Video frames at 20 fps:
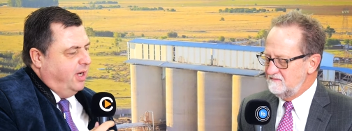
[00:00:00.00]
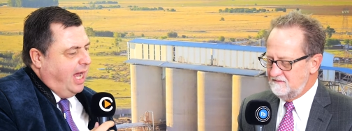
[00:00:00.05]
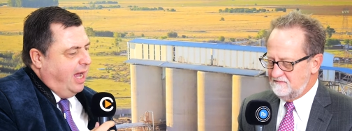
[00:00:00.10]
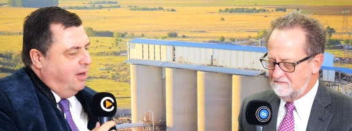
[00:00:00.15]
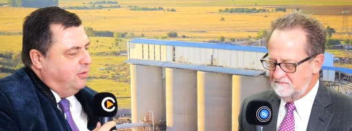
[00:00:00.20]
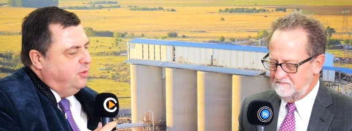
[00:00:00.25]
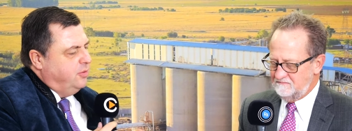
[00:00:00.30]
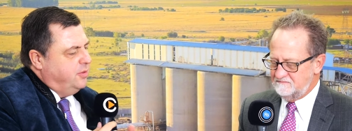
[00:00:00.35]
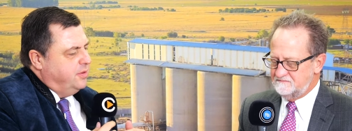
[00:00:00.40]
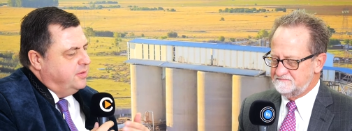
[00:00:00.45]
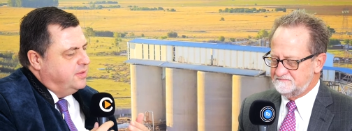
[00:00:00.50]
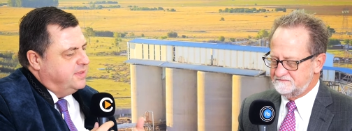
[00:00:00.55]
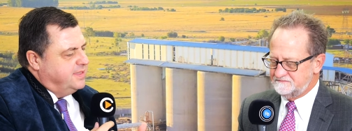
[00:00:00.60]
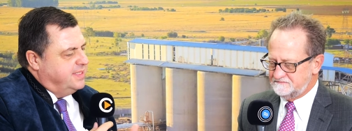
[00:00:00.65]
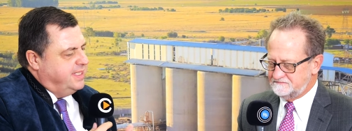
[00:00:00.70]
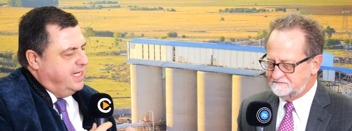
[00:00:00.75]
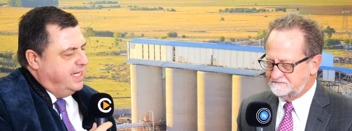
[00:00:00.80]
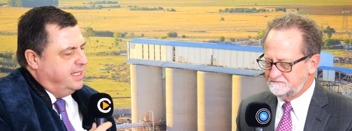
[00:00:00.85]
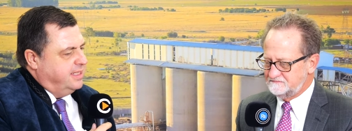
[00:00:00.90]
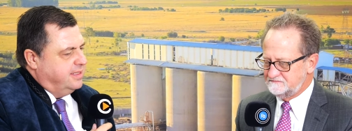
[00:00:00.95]
Speaker 1: how do you
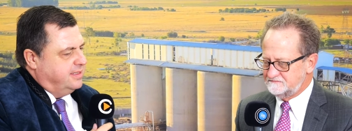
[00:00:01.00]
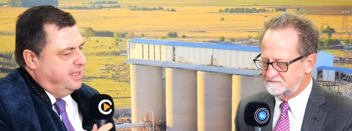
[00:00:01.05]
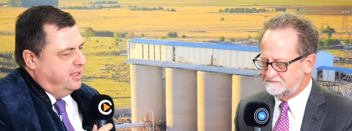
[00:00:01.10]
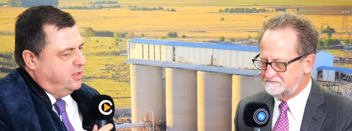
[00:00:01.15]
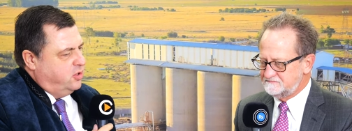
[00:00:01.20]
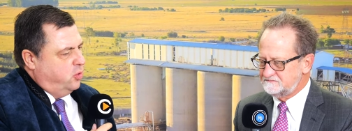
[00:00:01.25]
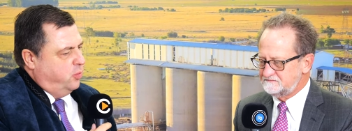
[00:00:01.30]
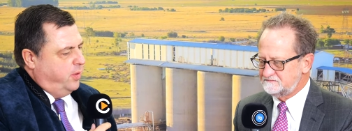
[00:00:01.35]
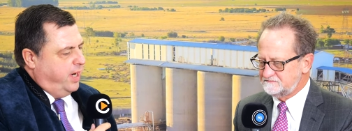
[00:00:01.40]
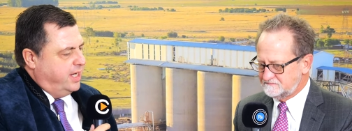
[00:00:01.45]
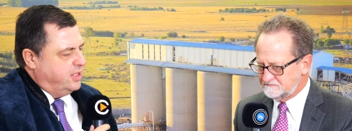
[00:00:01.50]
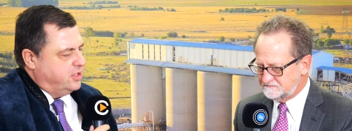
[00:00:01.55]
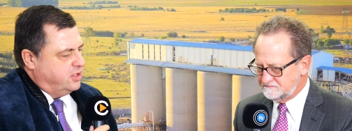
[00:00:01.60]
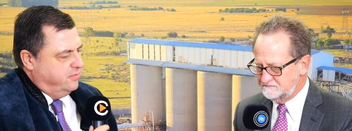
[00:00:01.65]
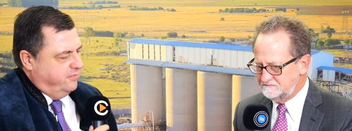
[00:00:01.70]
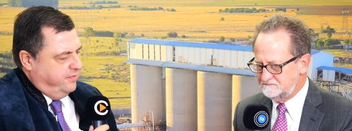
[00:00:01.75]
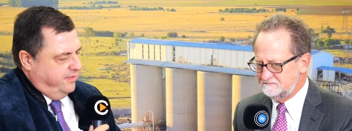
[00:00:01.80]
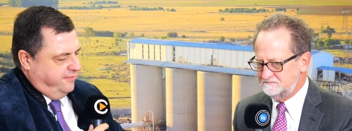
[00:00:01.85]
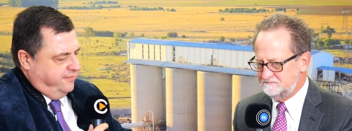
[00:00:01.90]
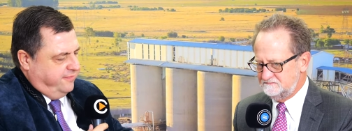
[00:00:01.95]
see the situation
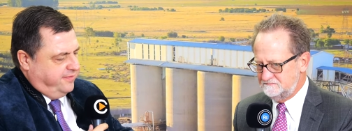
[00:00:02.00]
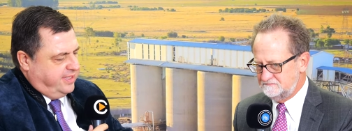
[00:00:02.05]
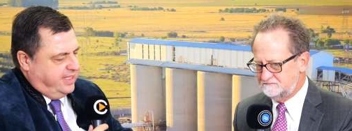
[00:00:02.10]
with